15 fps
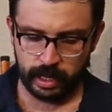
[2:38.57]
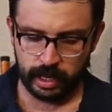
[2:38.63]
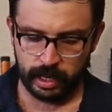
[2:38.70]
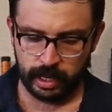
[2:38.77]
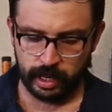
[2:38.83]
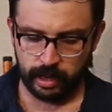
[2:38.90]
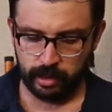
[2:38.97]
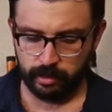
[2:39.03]

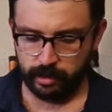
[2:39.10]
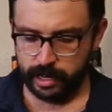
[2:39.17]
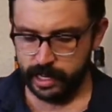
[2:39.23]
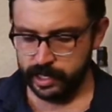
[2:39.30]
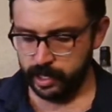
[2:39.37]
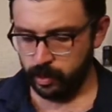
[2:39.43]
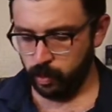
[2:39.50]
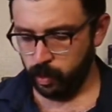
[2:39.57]
And the
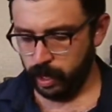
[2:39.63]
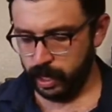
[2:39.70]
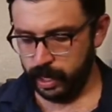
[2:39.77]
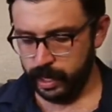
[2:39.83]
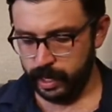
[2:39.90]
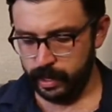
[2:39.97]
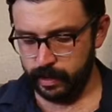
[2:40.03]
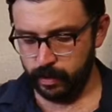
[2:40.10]
reason
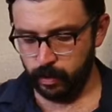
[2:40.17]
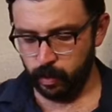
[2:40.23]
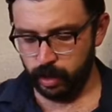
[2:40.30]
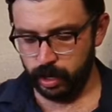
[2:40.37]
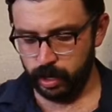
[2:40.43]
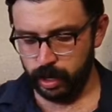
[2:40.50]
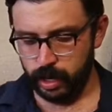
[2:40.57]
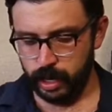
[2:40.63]
why
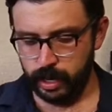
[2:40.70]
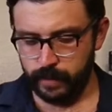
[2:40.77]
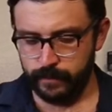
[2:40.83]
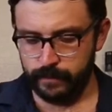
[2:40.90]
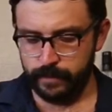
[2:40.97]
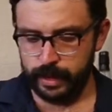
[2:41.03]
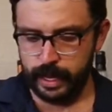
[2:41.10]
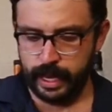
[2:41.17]
we're
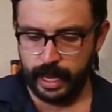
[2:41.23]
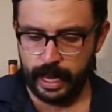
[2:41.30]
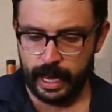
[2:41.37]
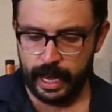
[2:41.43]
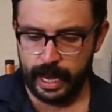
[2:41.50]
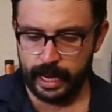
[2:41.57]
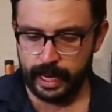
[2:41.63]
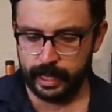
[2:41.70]

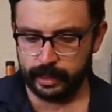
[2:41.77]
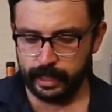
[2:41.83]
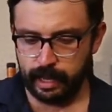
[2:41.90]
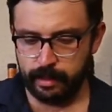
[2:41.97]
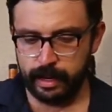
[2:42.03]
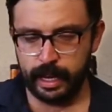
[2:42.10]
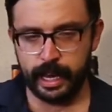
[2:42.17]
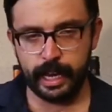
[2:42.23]
adding
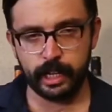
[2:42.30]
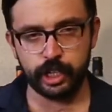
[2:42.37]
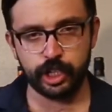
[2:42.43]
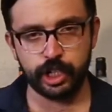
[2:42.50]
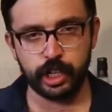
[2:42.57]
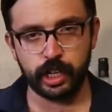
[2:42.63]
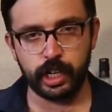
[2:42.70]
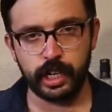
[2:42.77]
lemon and
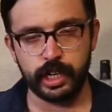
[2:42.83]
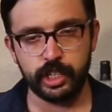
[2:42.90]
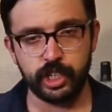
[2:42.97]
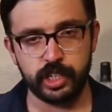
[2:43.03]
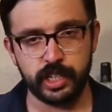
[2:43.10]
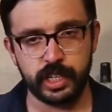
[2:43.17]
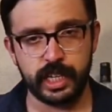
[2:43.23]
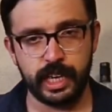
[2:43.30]
sugar is
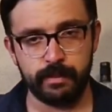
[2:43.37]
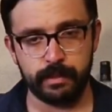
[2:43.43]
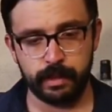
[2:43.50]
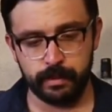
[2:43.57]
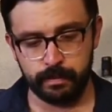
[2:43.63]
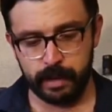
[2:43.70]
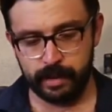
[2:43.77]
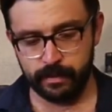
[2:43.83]
just to keep
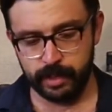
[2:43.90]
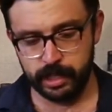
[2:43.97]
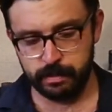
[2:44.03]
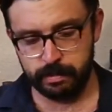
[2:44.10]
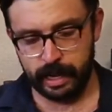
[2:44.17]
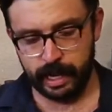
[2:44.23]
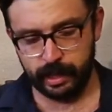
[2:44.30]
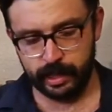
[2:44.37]
the
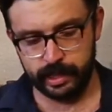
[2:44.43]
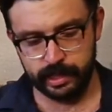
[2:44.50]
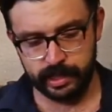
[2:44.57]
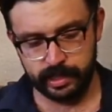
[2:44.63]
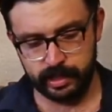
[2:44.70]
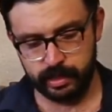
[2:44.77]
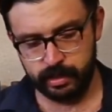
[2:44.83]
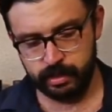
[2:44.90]
beverage
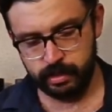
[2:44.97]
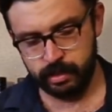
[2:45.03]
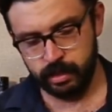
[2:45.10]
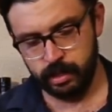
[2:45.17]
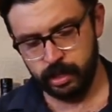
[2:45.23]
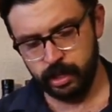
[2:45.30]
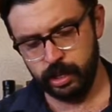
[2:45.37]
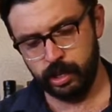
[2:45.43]
balanced.
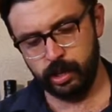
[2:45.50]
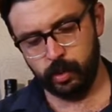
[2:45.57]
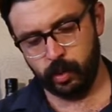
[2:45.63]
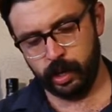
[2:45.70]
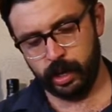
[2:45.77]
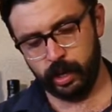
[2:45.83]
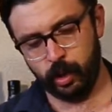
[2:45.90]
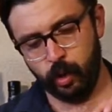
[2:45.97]
You don't
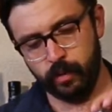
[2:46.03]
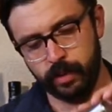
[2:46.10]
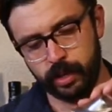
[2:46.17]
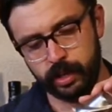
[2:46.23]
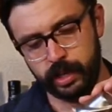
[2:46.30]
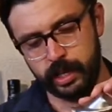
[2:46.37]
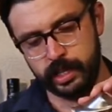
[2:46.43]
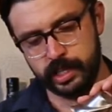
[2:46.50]
want
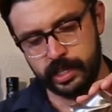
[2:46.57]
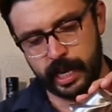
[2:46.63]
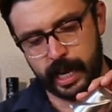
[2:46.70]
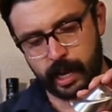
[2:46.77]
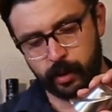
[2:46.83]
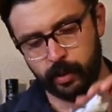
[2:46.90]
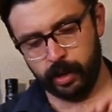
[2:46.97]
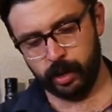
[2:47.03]
overly
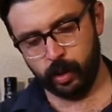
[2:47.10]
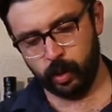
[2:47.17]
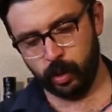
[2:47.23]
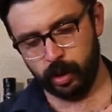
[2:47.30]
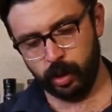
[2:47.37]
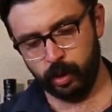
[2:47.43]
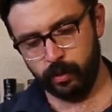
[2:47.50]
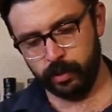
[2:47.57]
sour
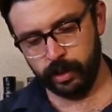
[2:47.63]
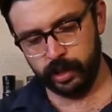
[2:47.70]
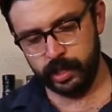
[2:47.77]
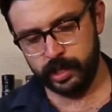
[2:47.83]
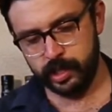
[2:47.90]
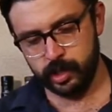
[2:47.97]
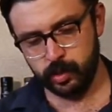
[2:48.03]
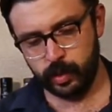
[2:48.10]
or
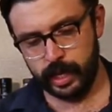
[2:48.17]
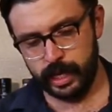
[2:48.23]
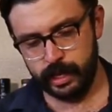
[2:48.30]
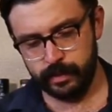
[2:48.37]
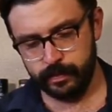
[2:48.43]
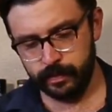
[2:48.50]
overly sweet.